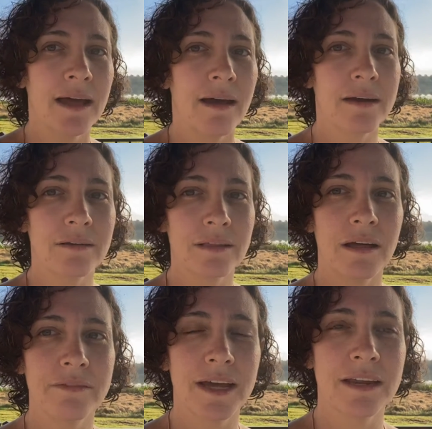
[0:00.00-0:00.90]
I don't
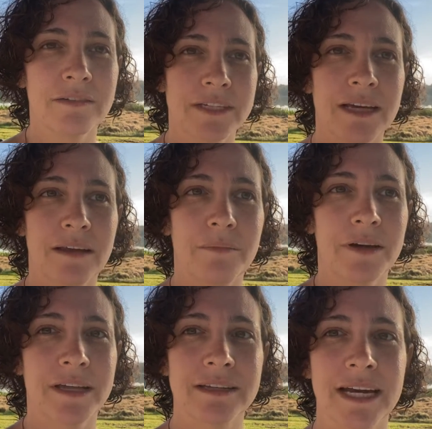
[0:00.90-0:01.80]
love the idea of taking a
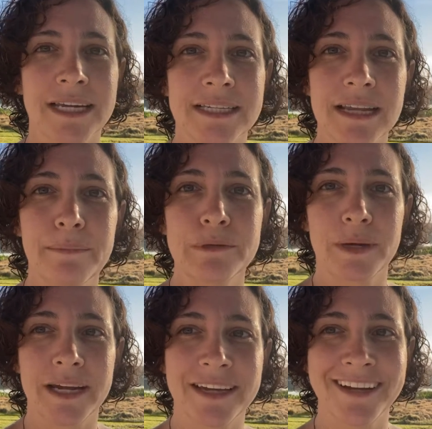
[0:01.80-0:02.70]
million tiny steps when
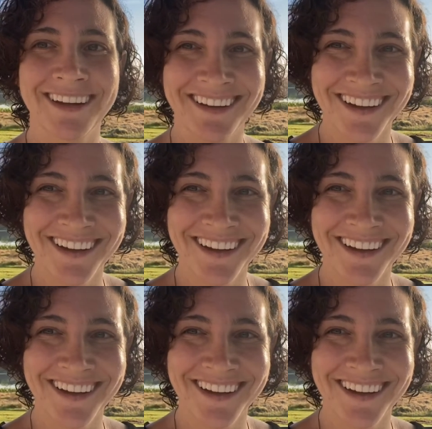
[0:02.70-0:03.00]
I can